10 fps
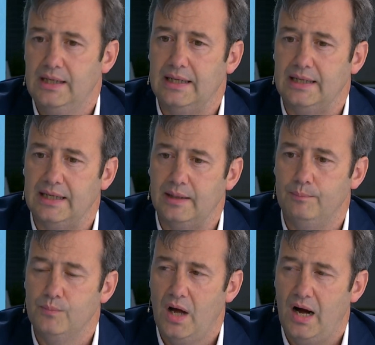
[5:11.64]

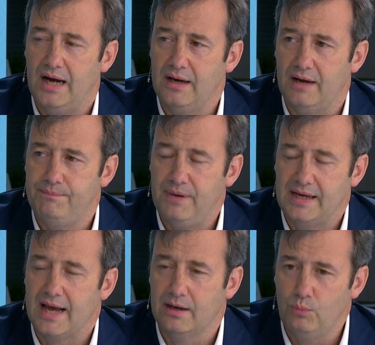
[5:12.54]
Um, I, I,
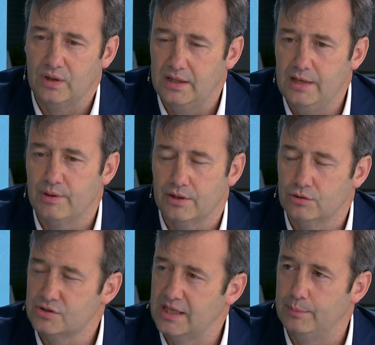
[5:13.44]
again, with Libra and
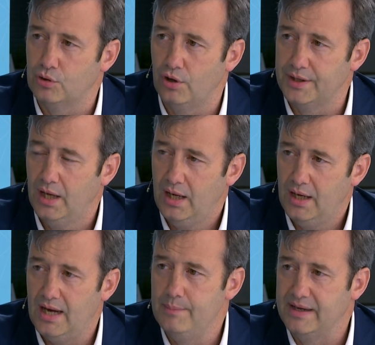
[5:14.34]
other stablecoin,
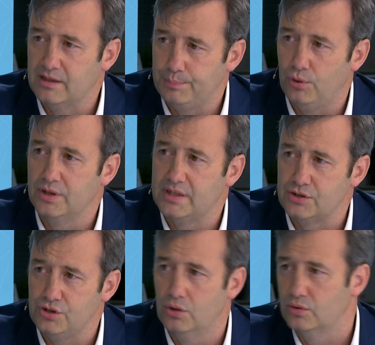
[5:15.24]
I make the point
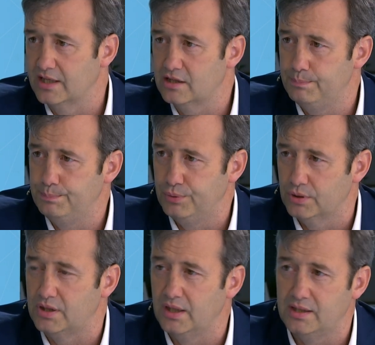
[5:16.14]
that you don't get to put
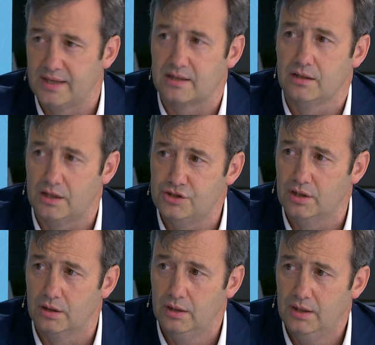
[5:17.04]
the
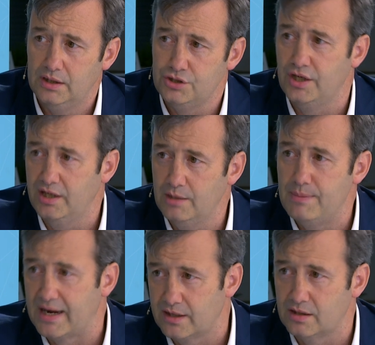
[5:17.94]
technological genie
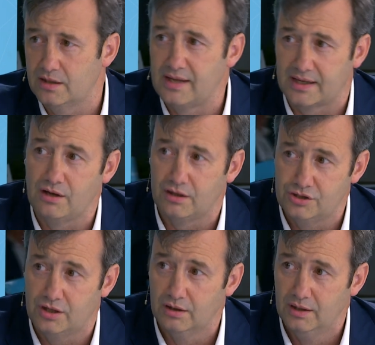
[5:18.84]
back into the
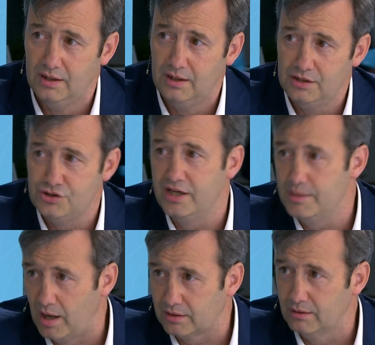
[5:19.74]
technological genie
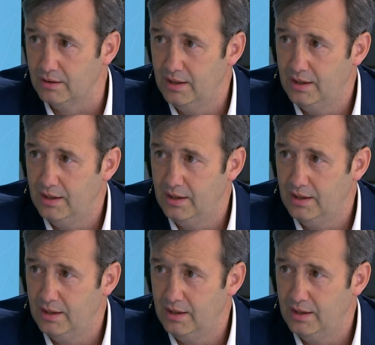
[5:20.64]
bottle.